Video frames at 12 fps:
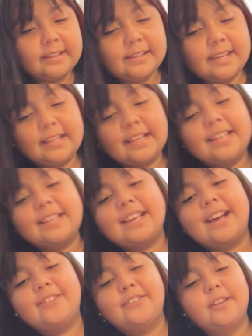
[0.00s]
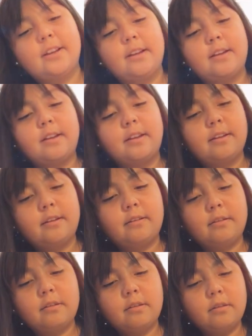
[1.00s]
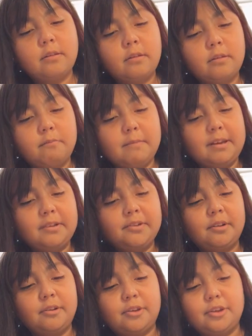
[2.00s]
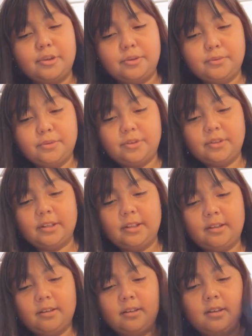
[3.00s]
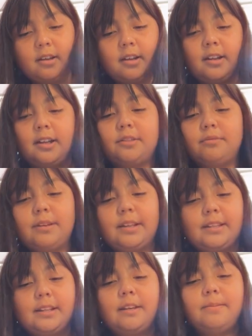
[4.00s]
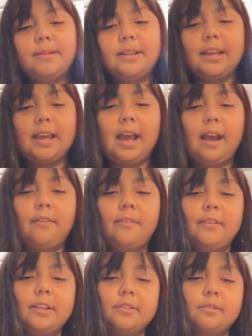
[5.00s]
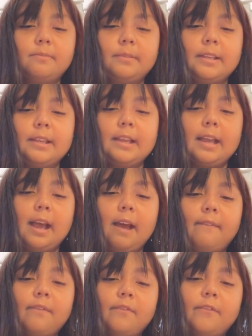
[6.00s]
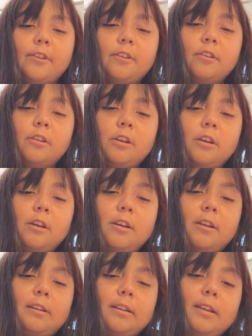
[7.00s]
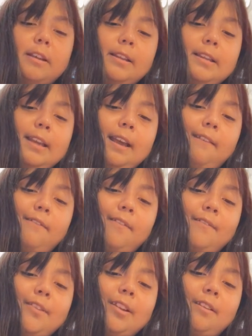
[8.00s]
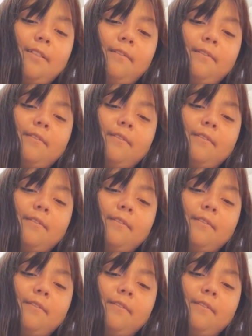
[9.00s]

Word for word: can take this out mangoes are huge. Like, that's why I said I'm gonna eat half of it, so I'm getting half of it, cutting half of it off.